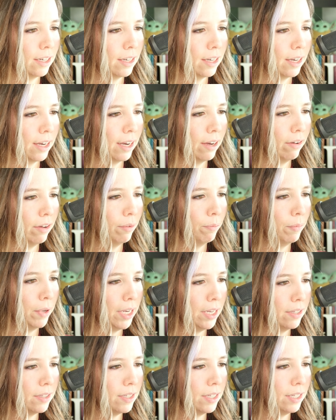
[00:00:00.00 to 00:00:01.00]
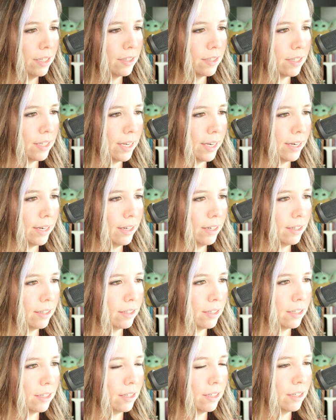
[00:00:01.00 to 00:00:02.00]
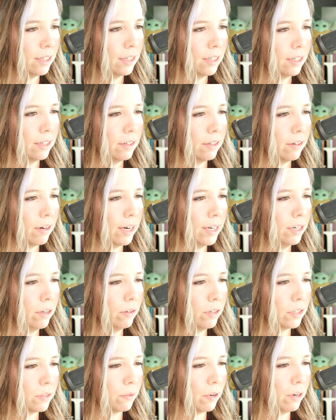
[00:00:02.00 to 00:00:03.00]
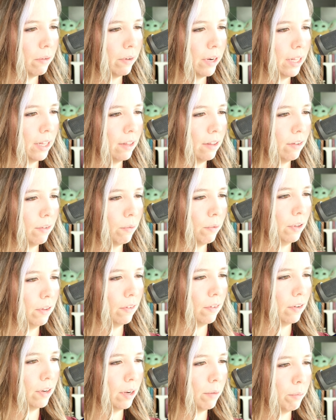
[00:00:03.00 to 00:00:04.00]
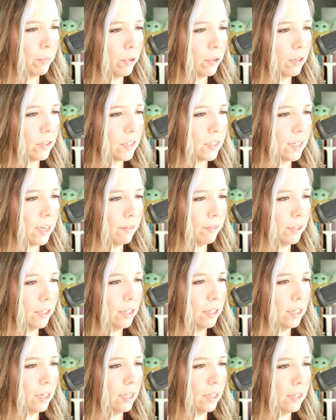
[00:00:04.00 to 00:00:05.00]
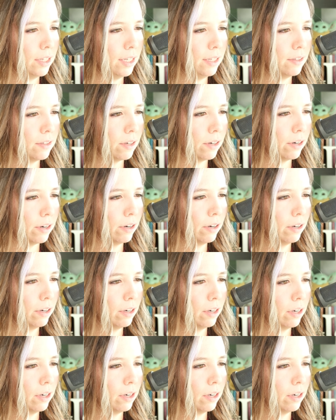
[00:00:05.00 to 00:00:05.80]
How amazing is that? I noticed right away that this one's numbered 7 and these aren't.